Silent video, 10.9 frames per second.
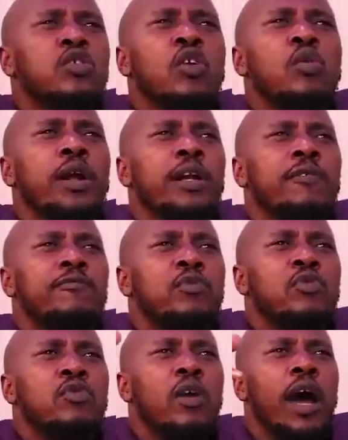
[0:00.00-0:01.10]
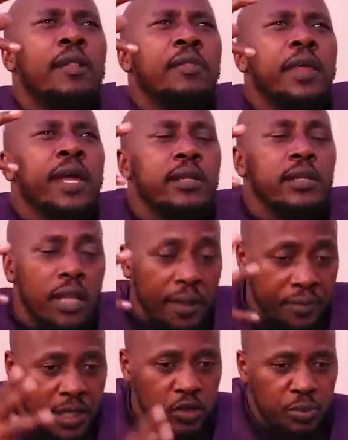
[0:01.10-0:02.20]
are so wonderful, and then,
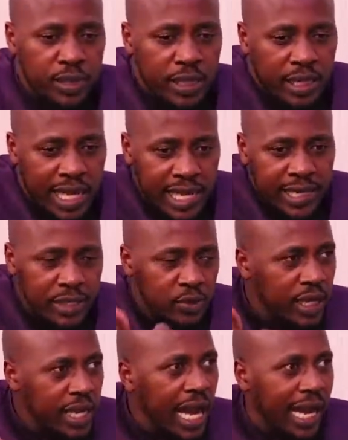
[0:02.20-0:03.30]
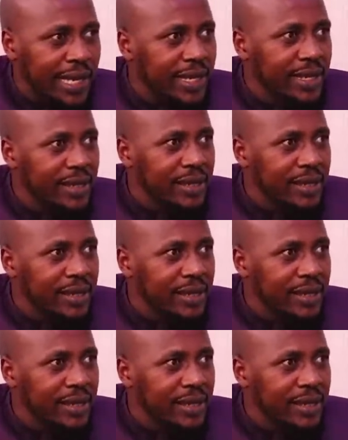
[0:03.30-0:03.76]
and this could be the lady to the guy.